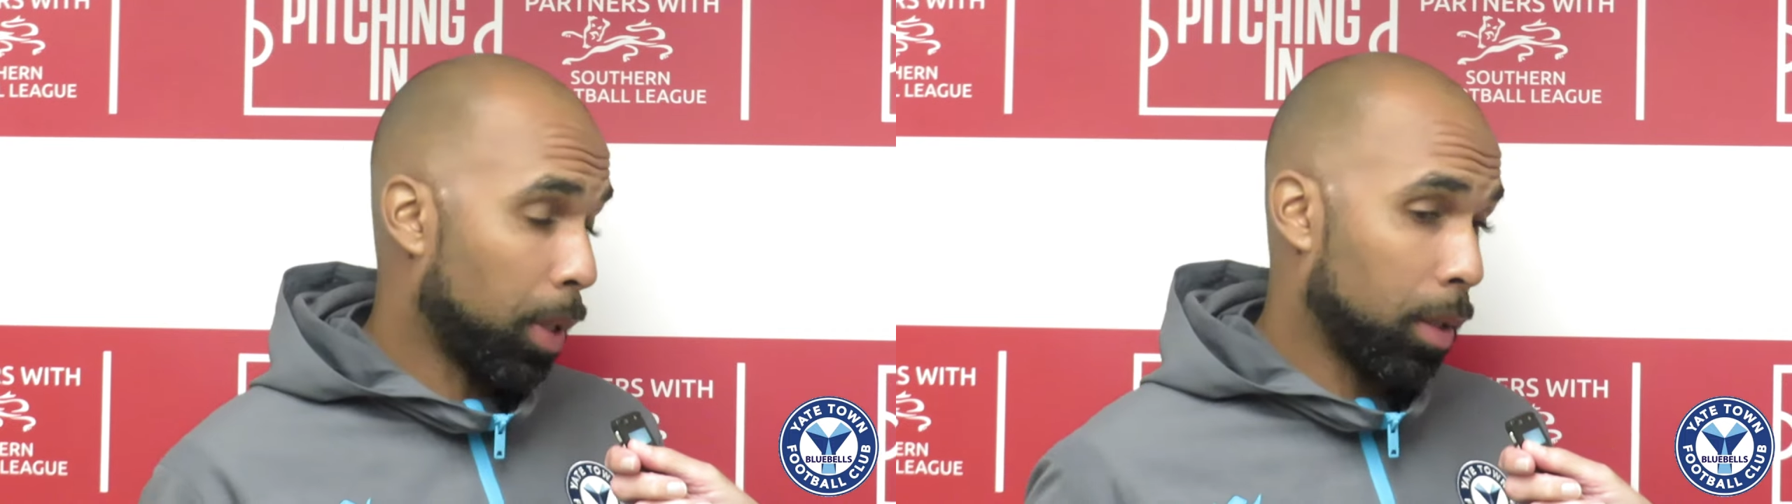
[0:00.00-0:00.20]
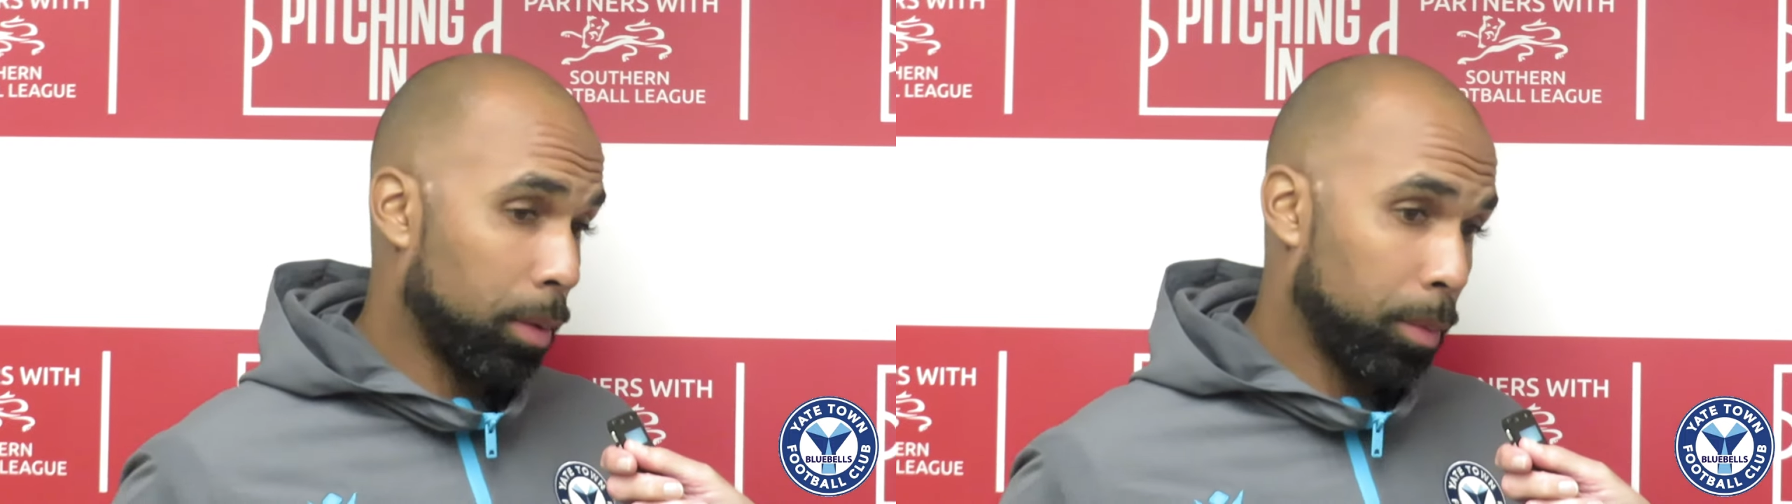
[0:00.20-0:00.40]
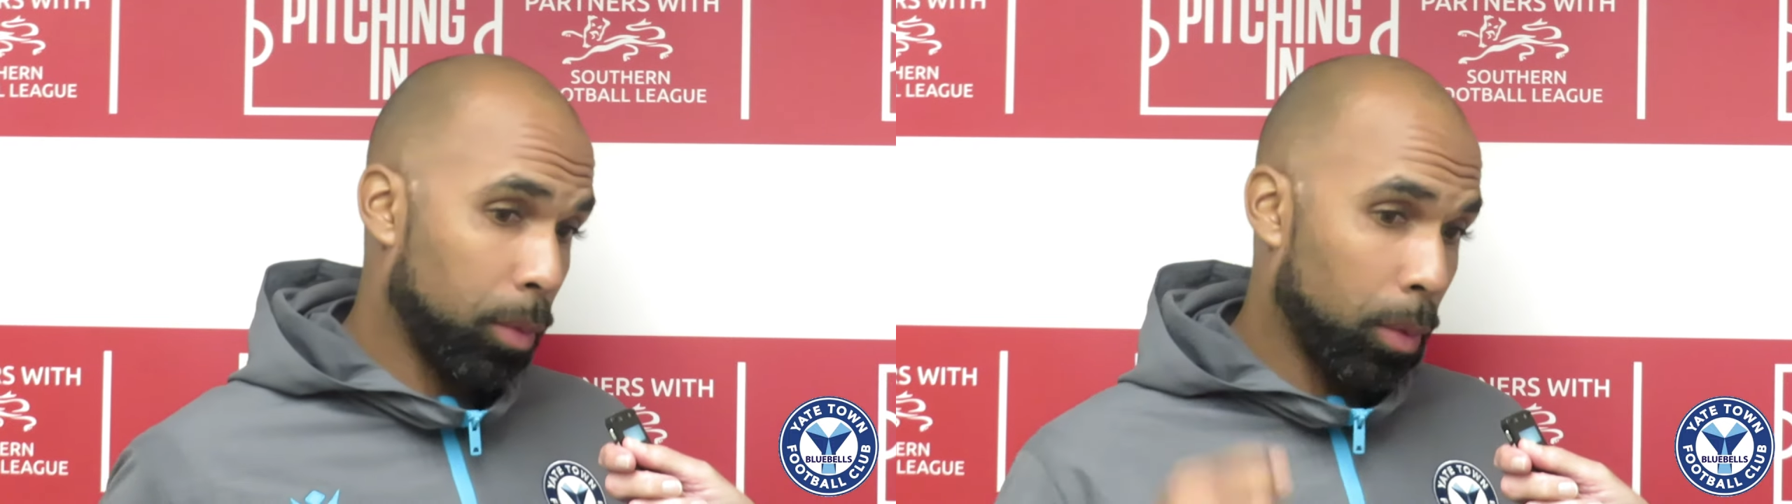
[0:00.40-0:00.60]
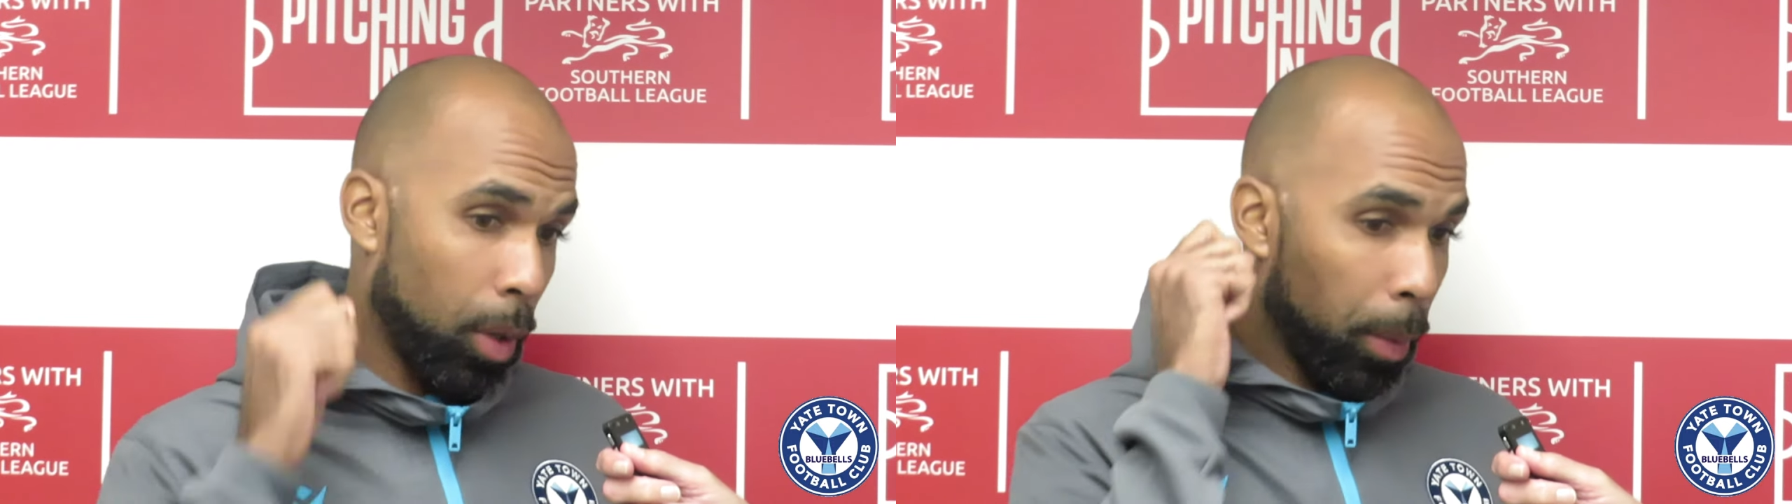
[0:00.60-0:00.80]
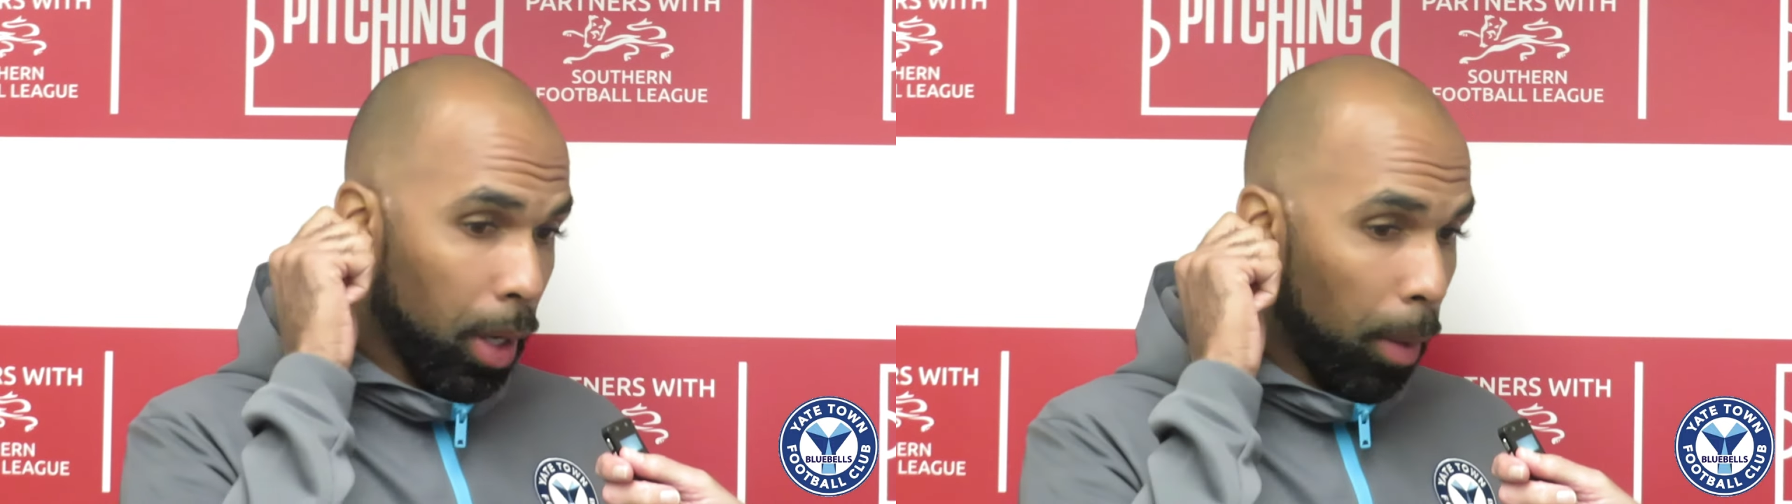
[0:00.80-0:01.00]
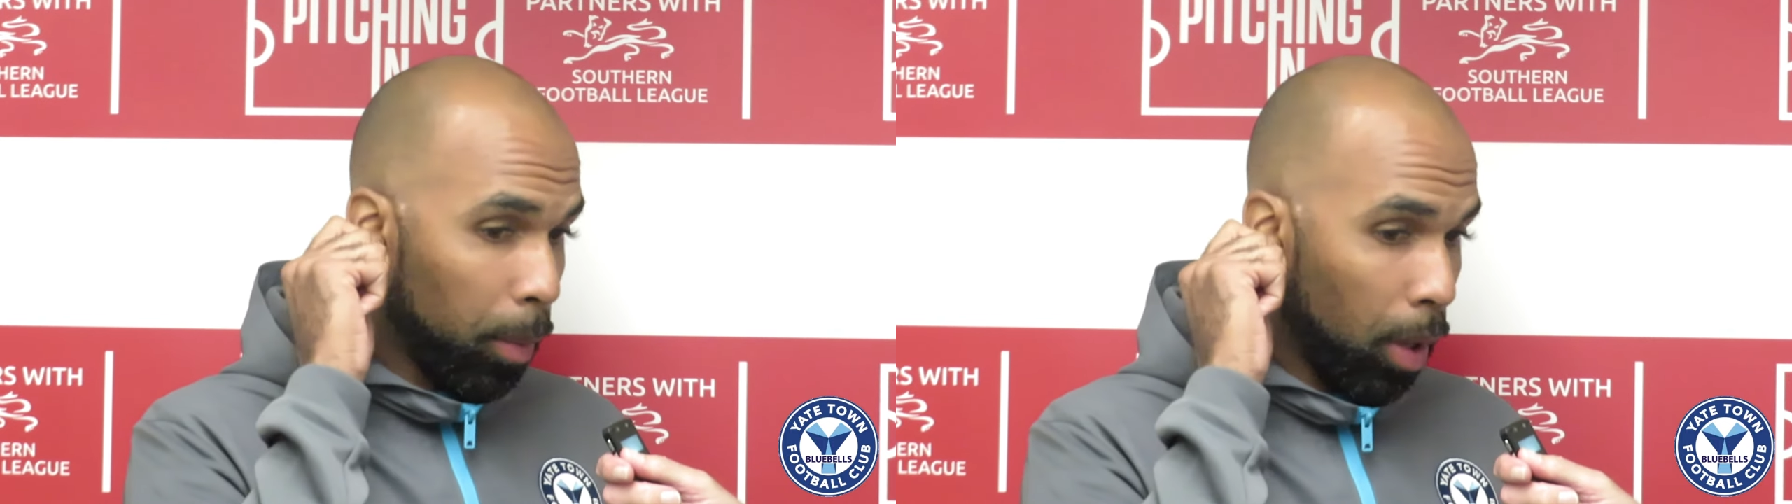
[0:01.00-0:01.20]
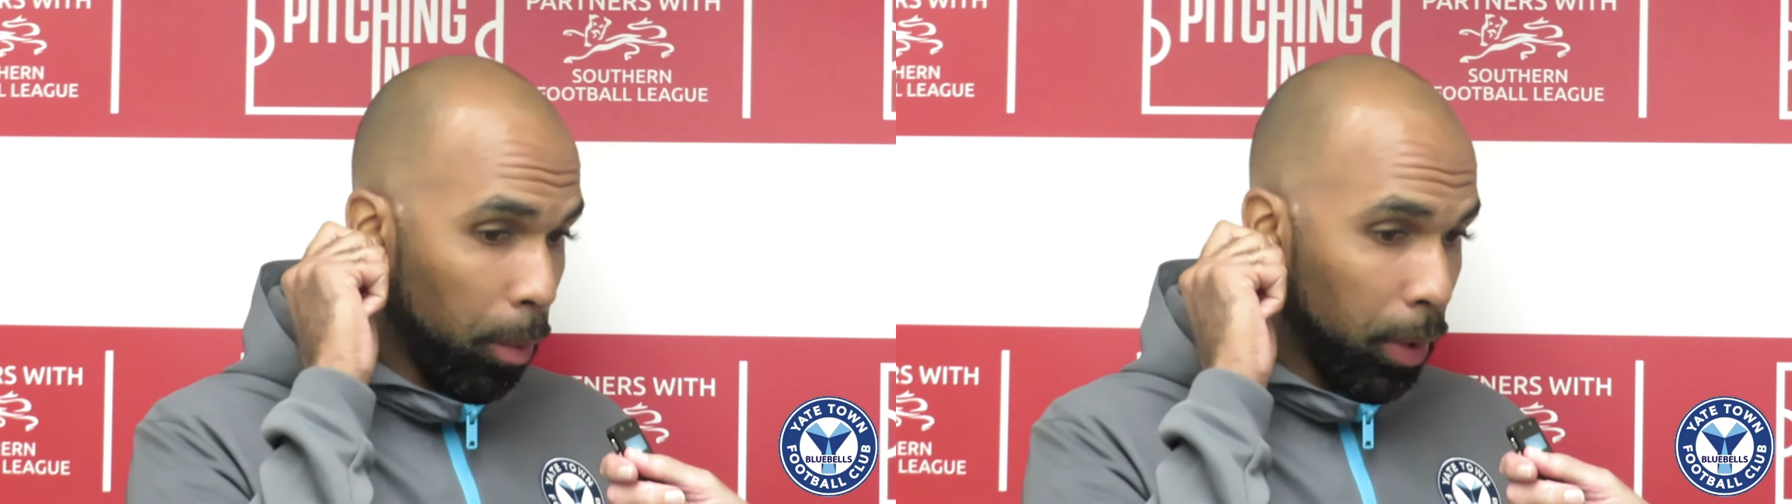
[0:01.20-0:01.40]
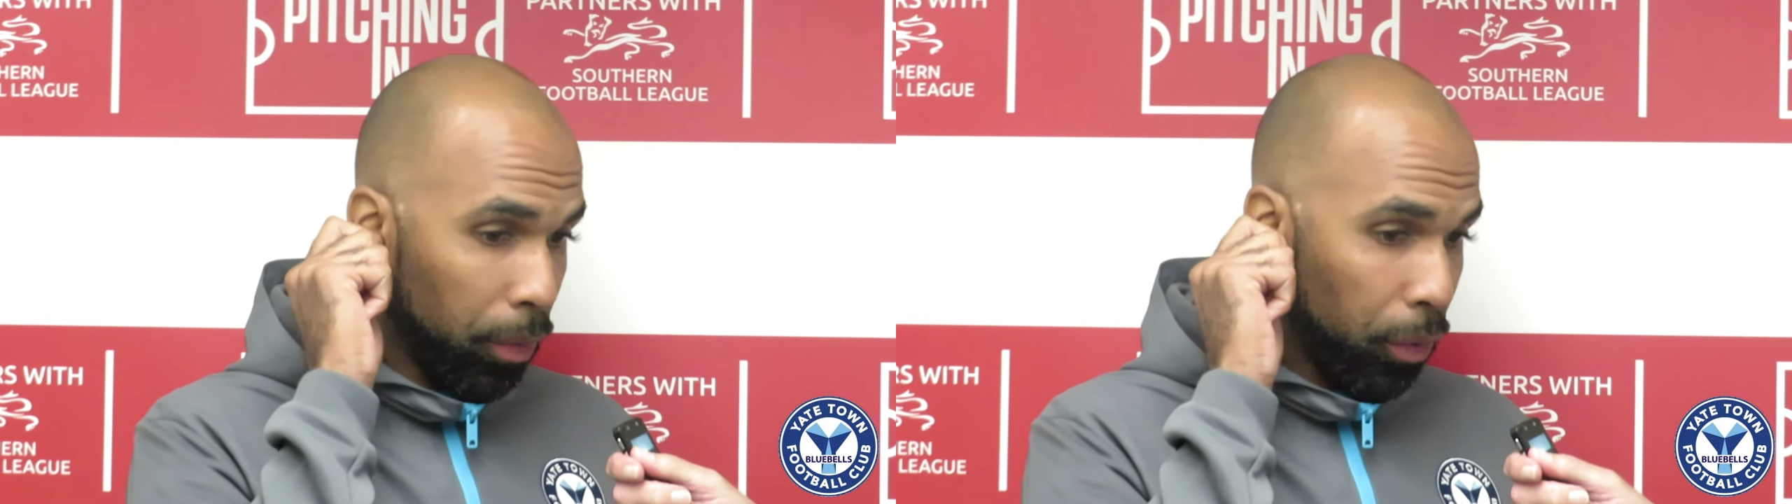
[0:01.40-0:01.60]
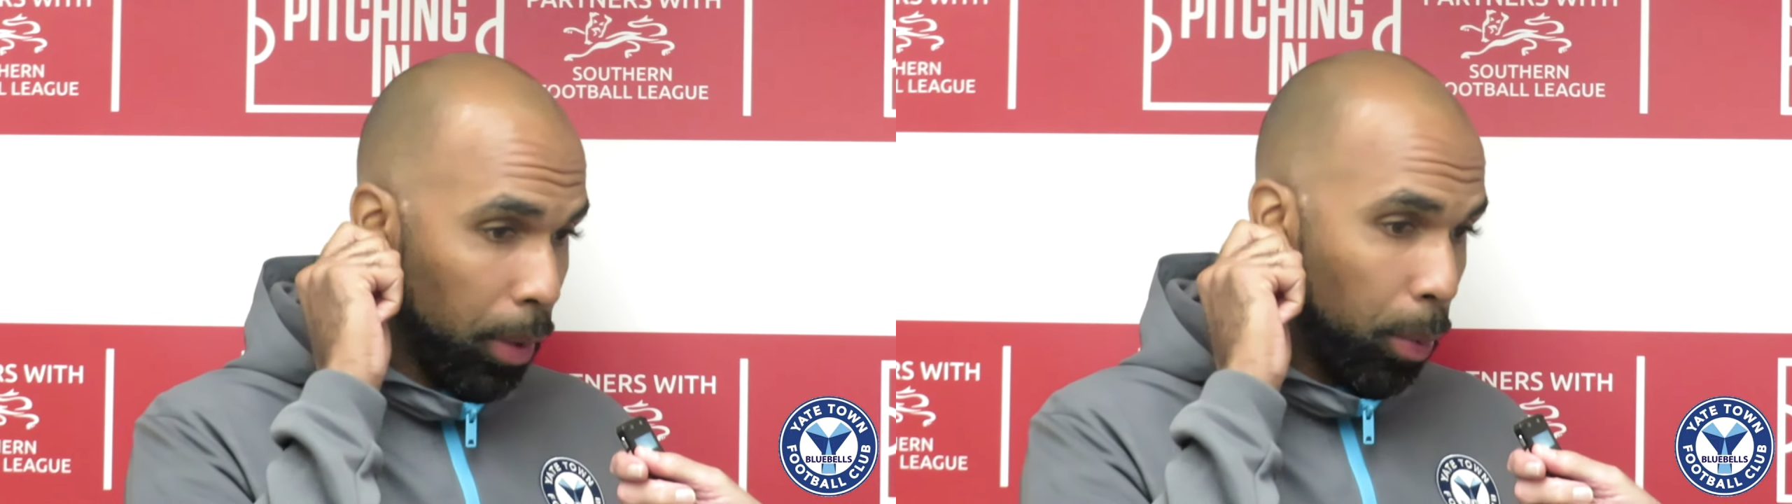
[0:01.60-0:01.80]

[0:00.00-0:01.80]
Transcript: but you know we come home with the three